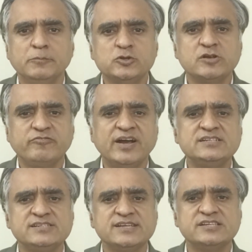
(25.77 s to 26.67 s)
Mutual
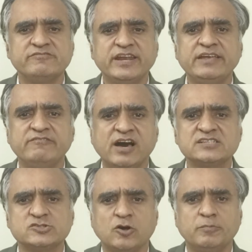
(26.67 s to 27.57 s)
funds is a very
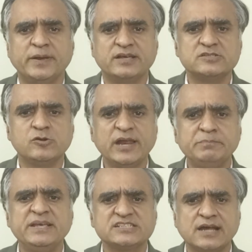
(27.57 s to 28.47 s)
vast topic, so
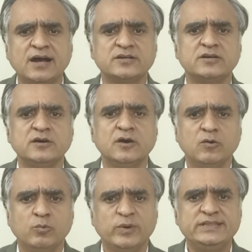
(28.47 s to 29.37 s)
let me start
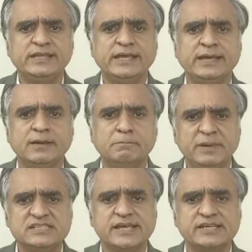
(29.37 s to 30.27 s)
with the
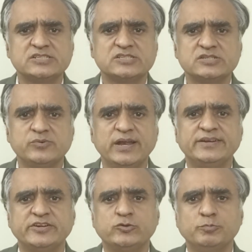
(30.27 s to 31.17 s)
basics
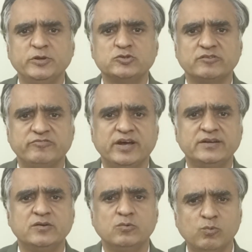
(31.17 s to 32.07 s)
related to mutual
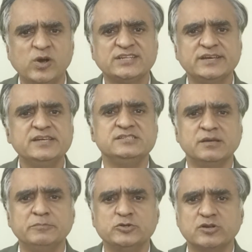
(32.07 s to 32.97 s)
fund. What is
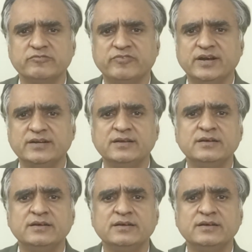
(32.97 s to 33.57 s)
a mutual fund?